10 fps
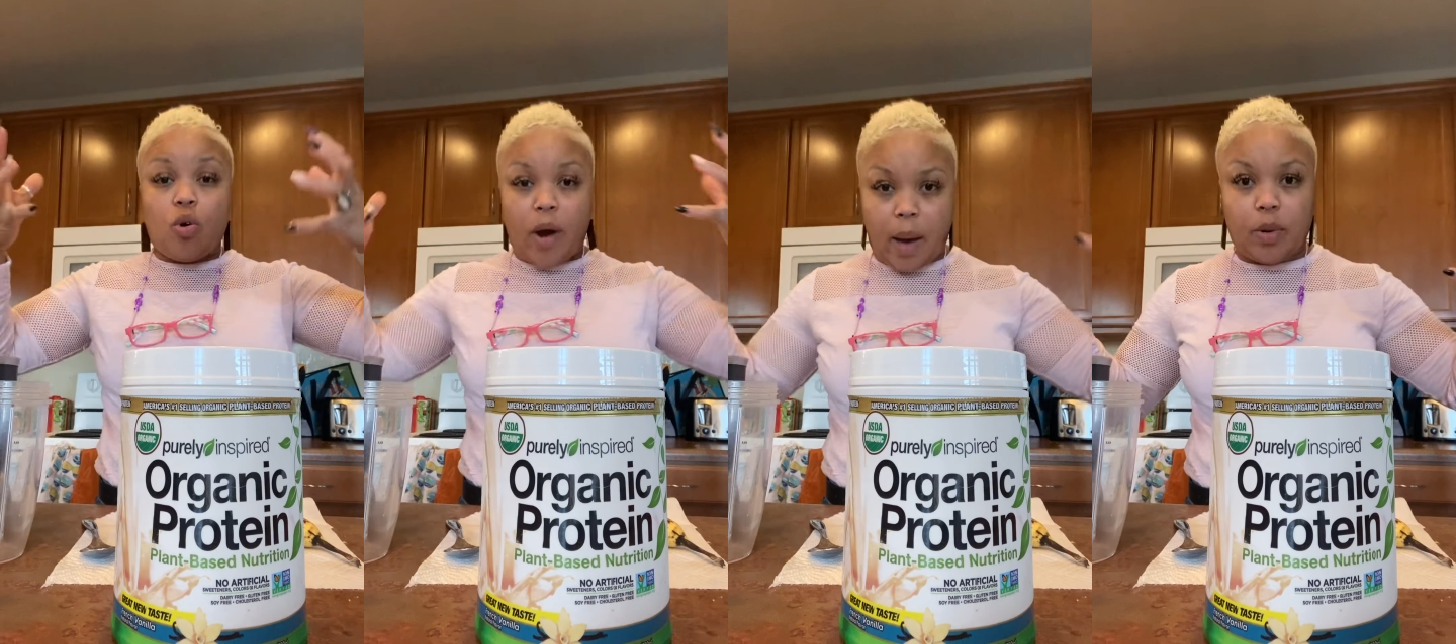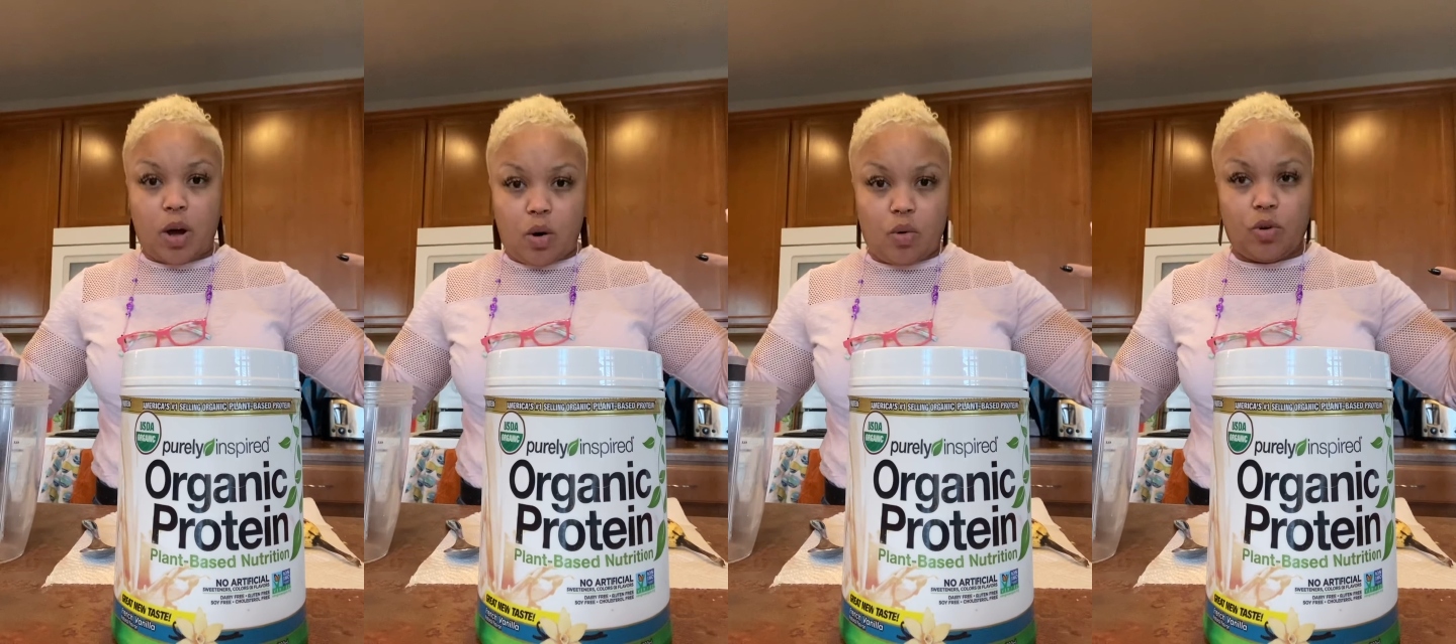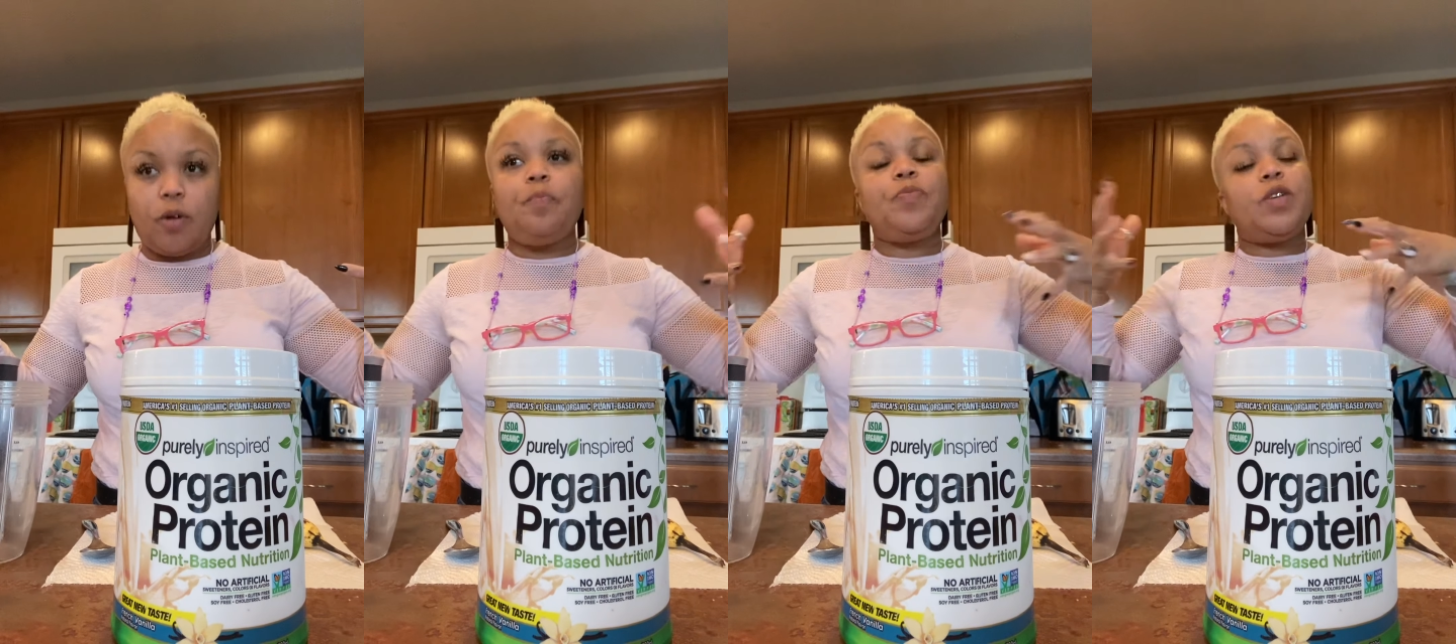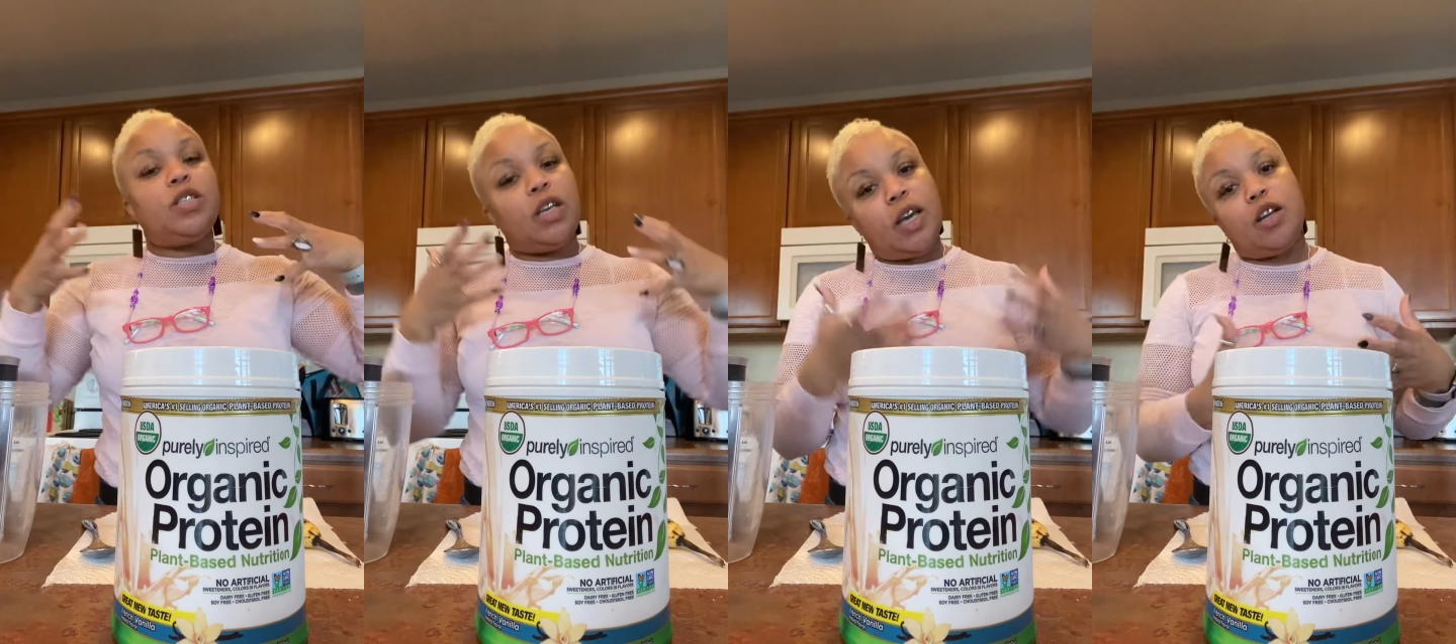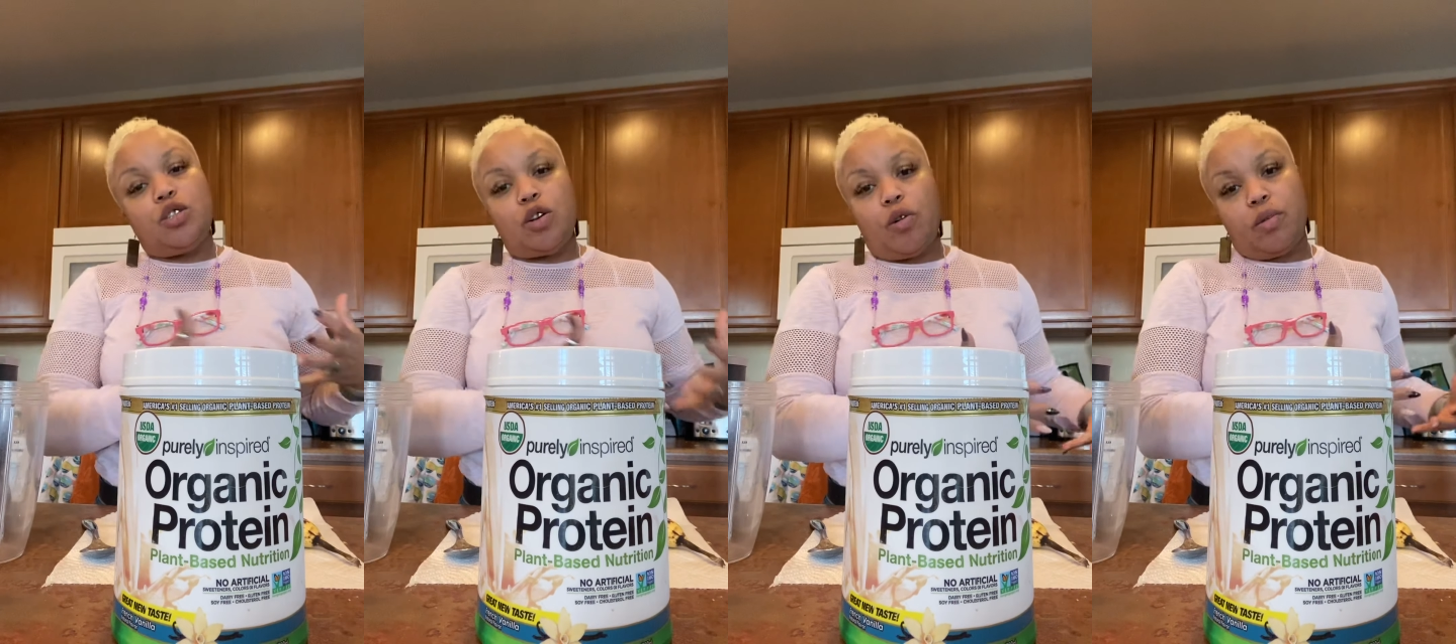crap load to get a
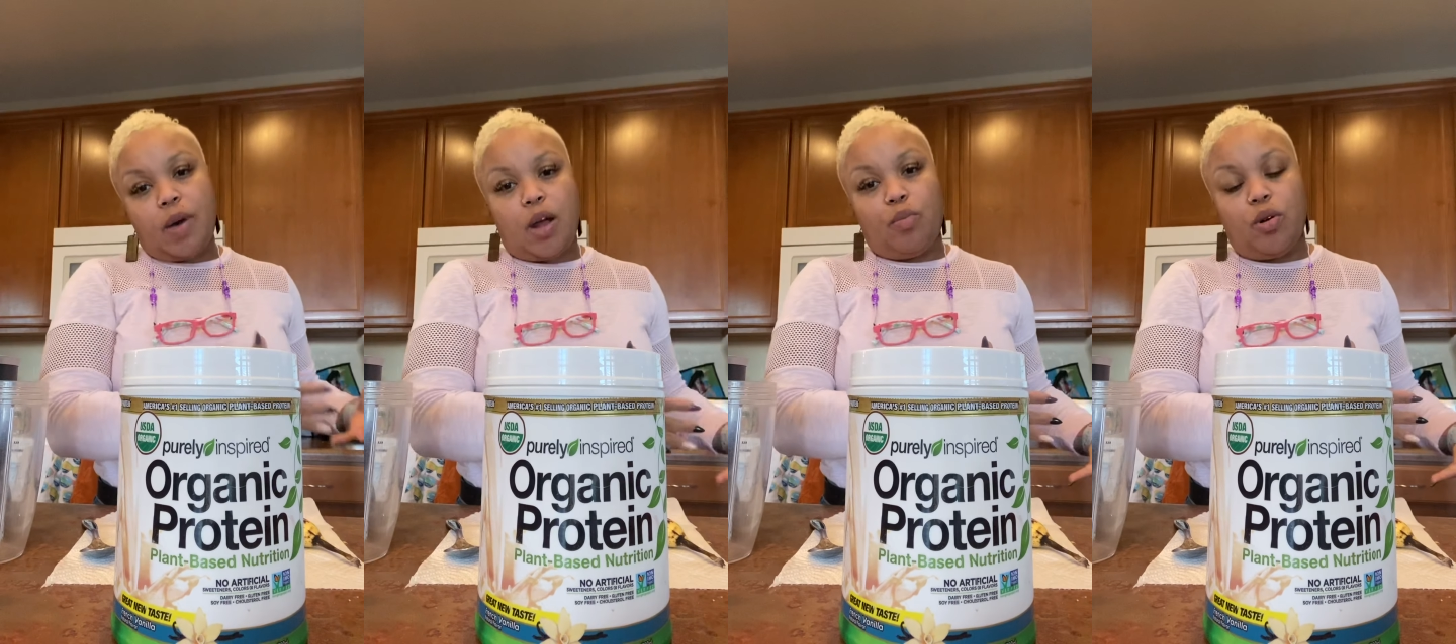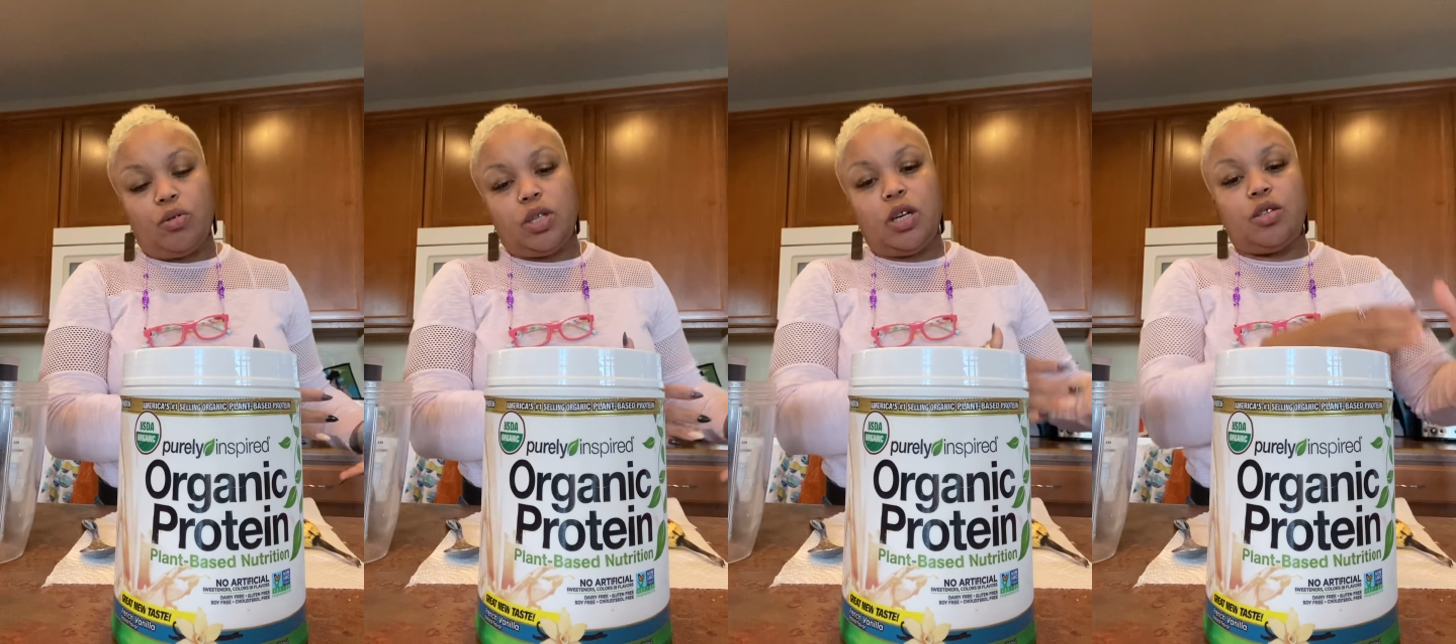certain amount of protein.